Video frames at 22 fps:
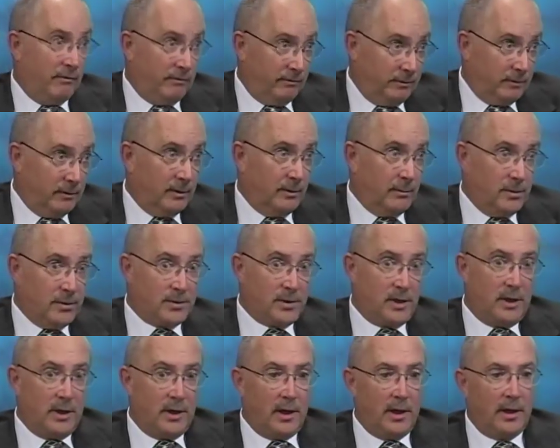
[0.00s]
Mm -hmm. Let me mm-hmm.
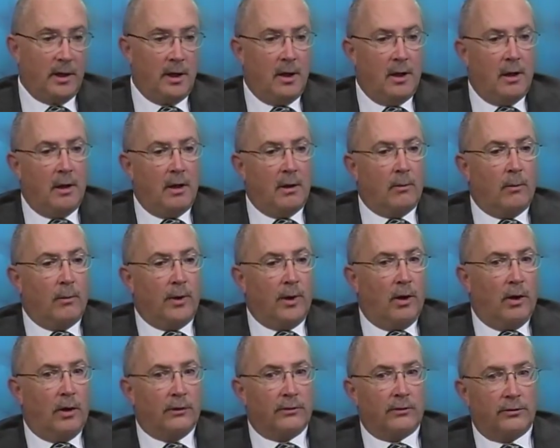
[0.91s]
say that. We
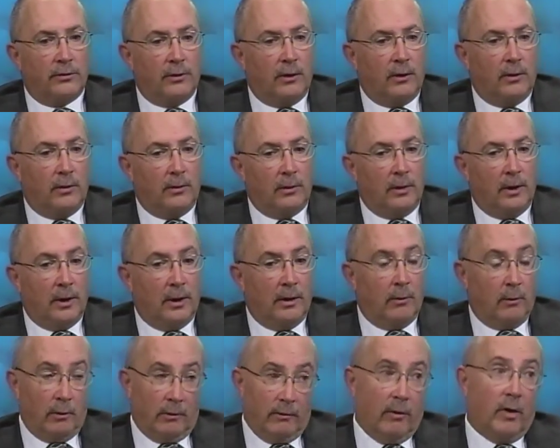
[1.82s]
also uh,
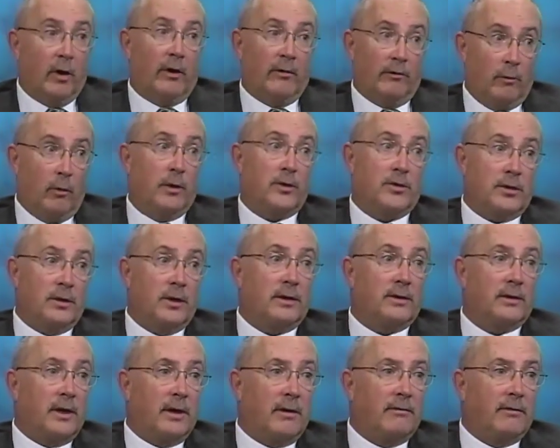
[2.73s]
we're very
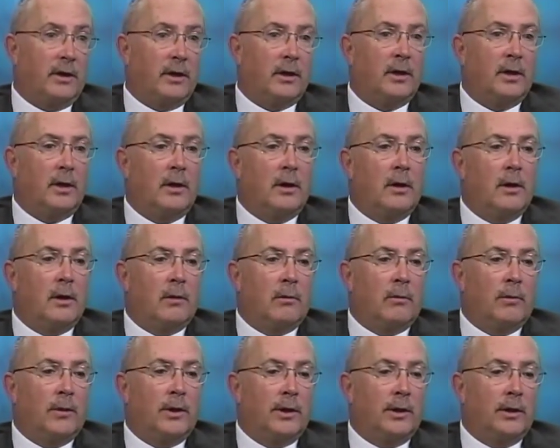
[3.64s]
fortunate to have that.
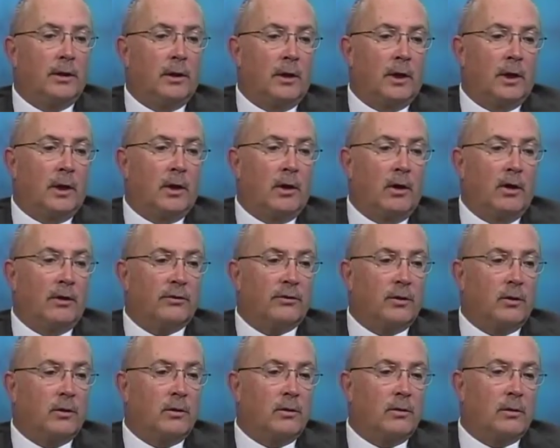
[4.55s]
We uh,
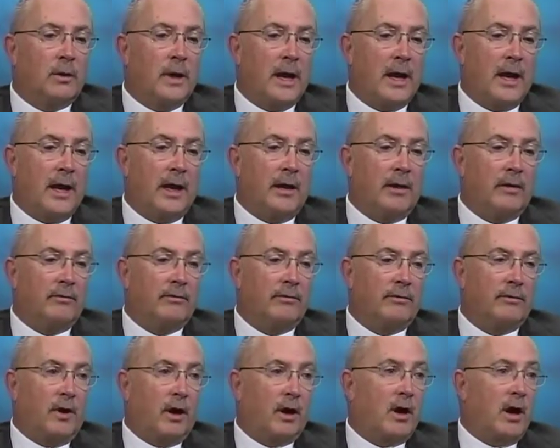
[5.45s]
also have
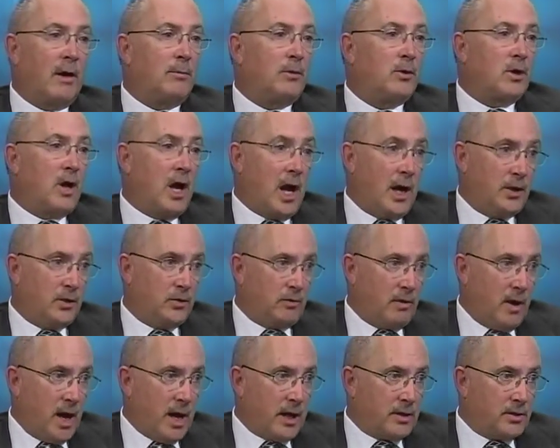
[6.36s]
a couple
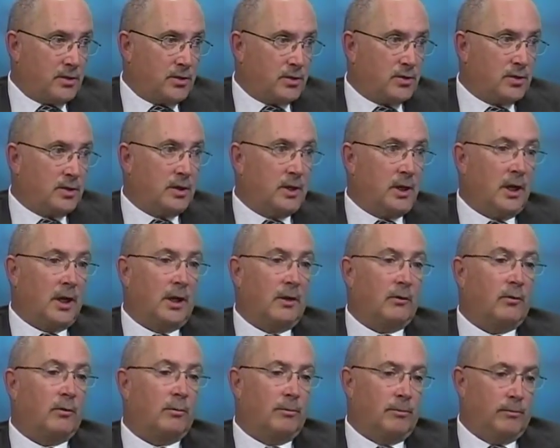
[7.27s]
contracts. Uh,
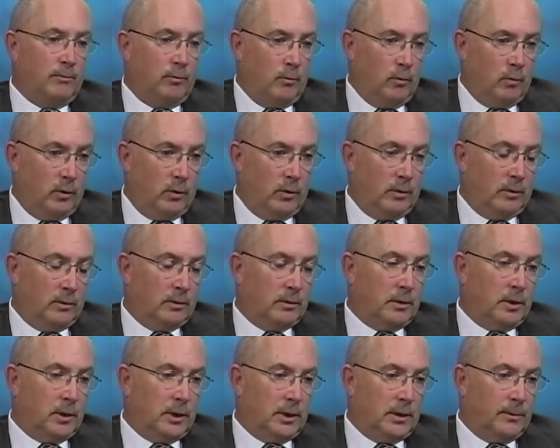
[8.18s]
we're, we're
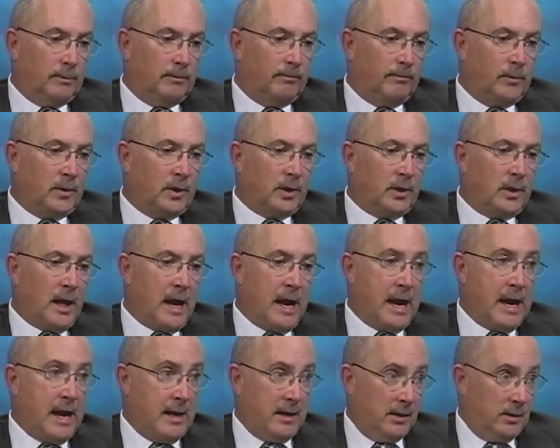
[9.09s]
um,
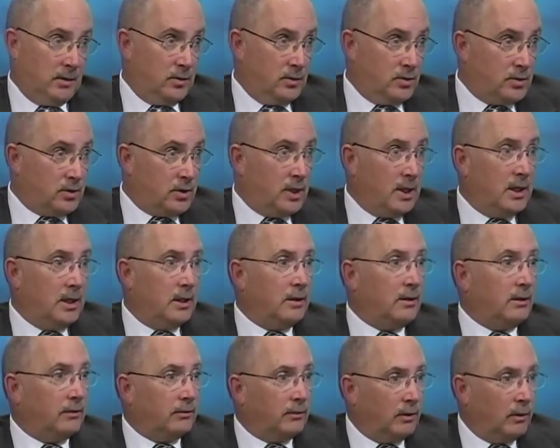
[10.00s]
hands
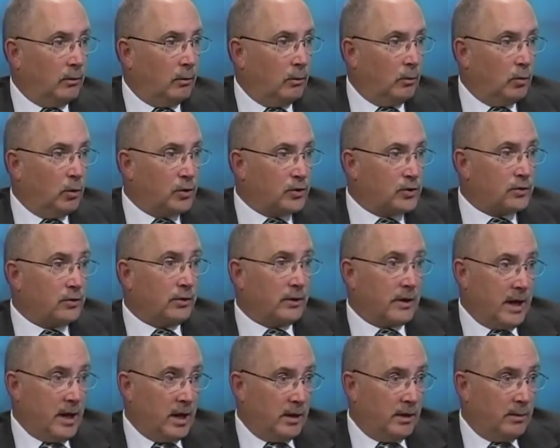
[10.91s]
is a Worcester
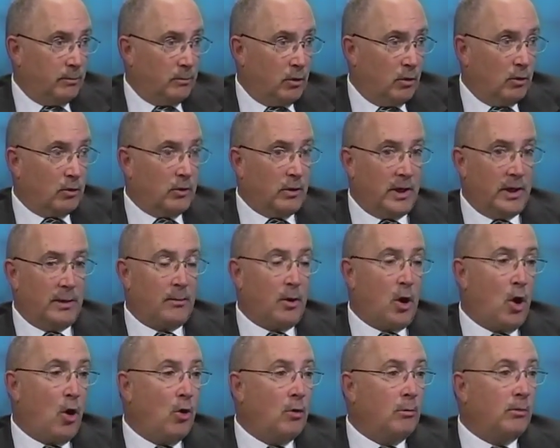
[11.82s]
County program,
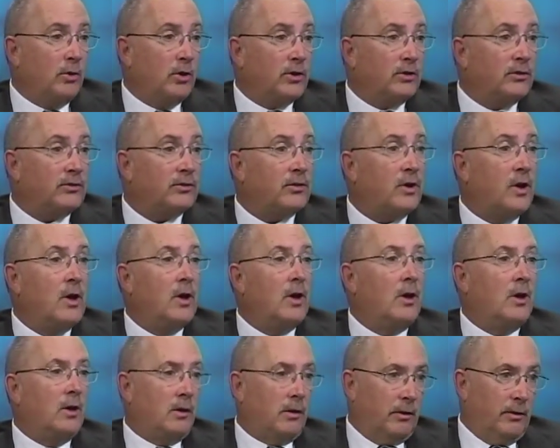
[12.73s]
homeless
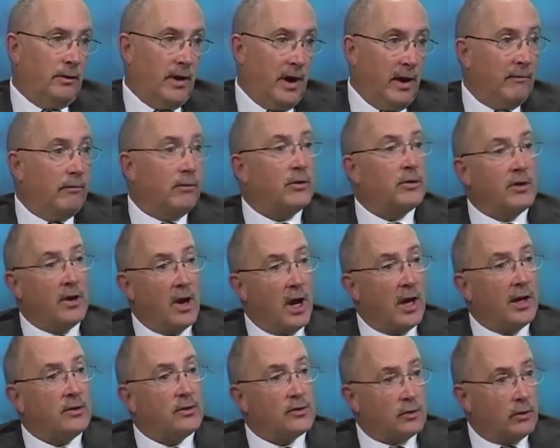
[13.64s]
or never
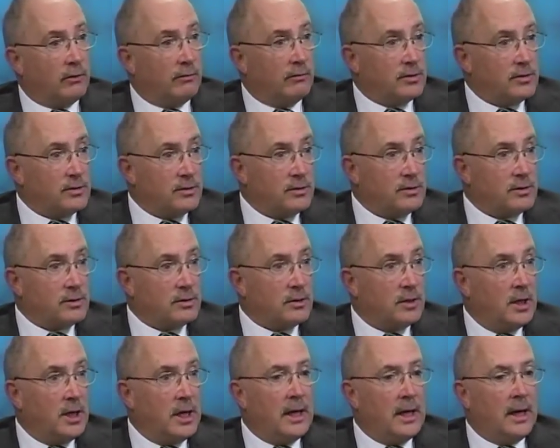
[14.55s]
denied services.
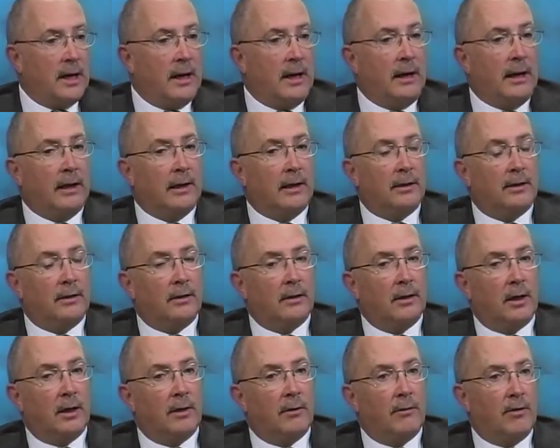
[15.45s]
And
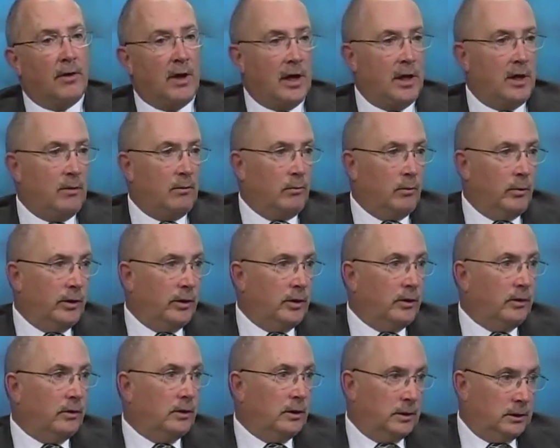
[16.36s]
uh, they
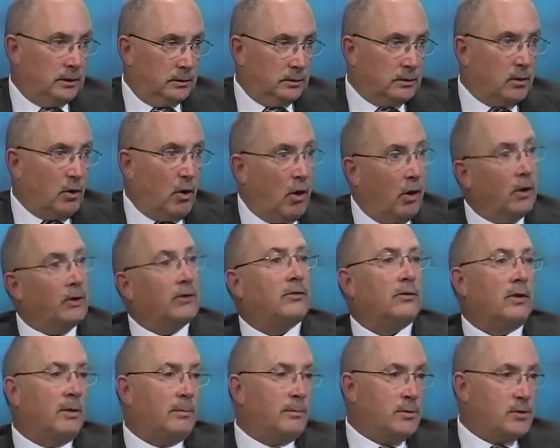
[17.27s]
will call
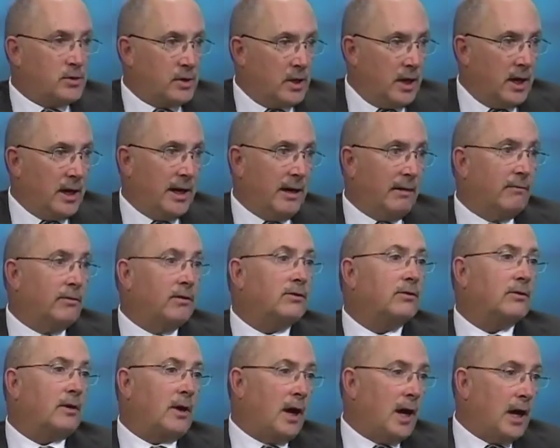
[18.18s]
us up and say, I have
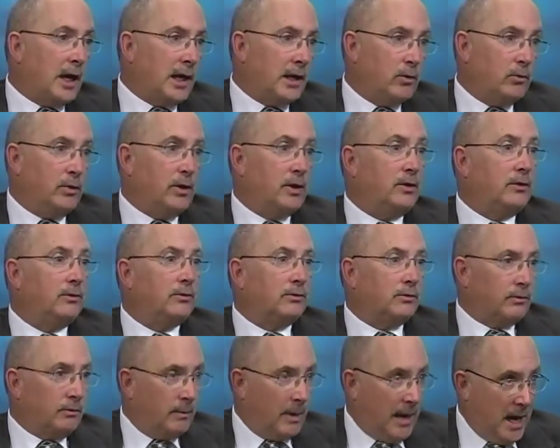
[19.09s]
this guy who needs,
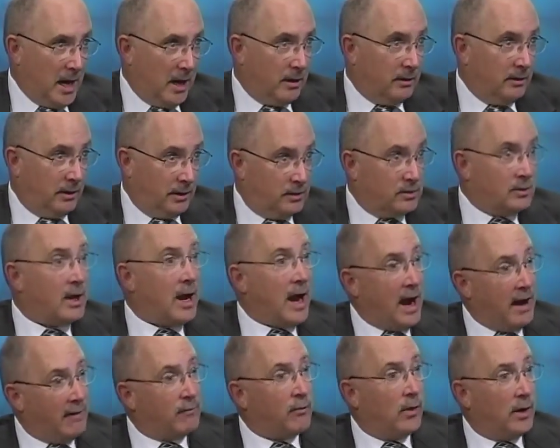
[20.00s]
some needs a
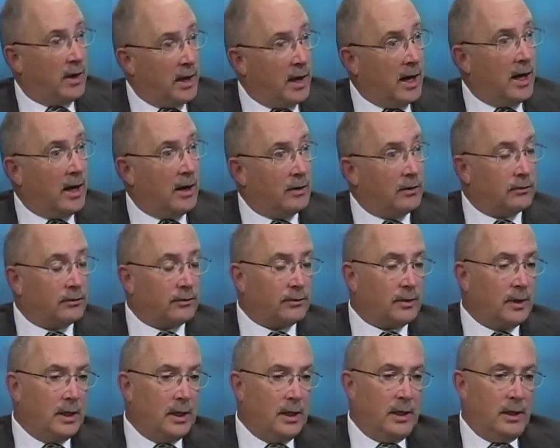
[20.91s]
halfway mm-hmm. house.
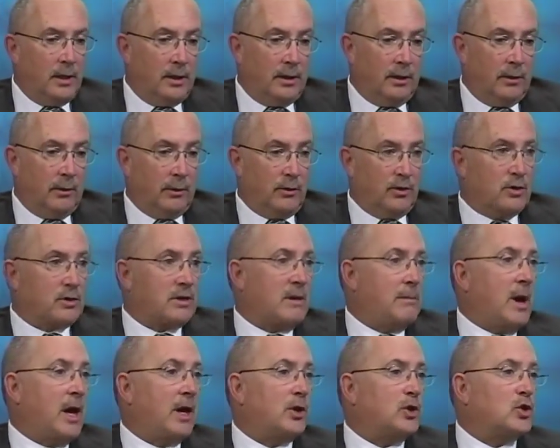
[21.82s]
Mm-hmm. You know, he just
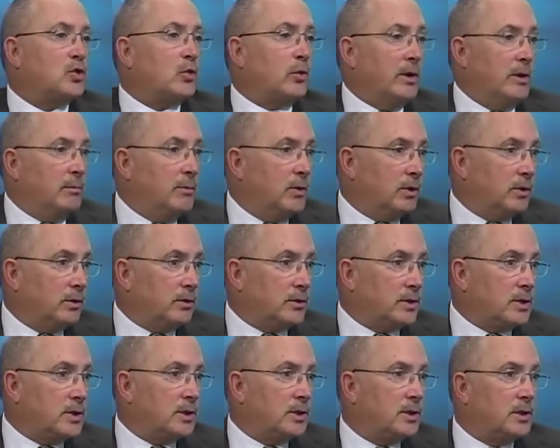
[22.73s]
came out of
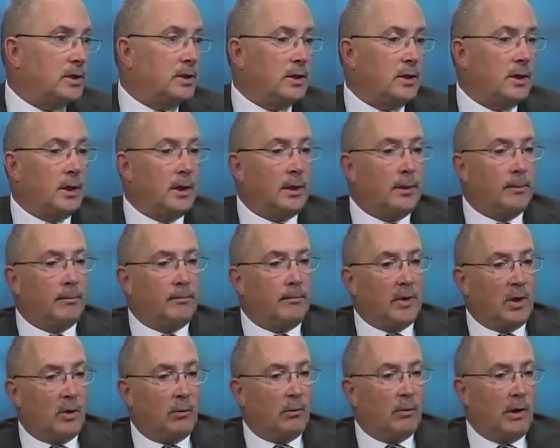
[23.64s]
treatment
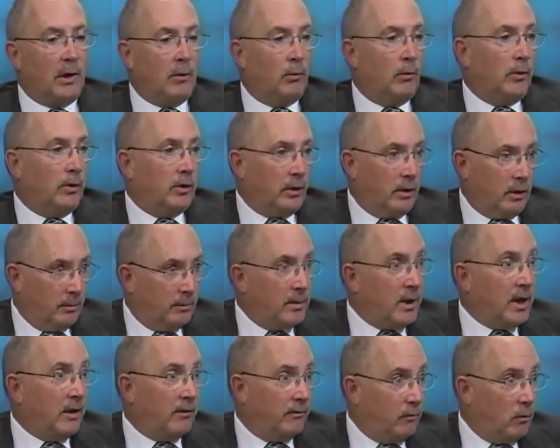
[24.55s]
um, and, and, we're going to
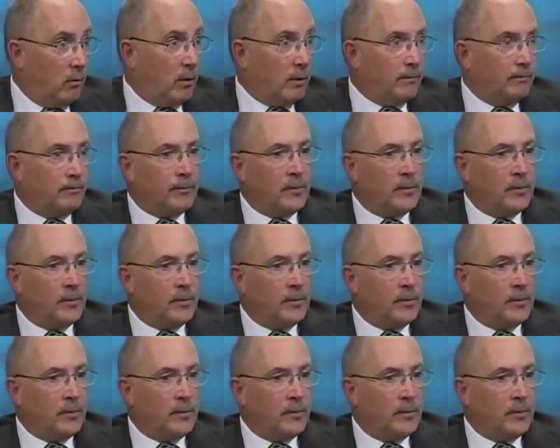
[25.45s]
pay for it.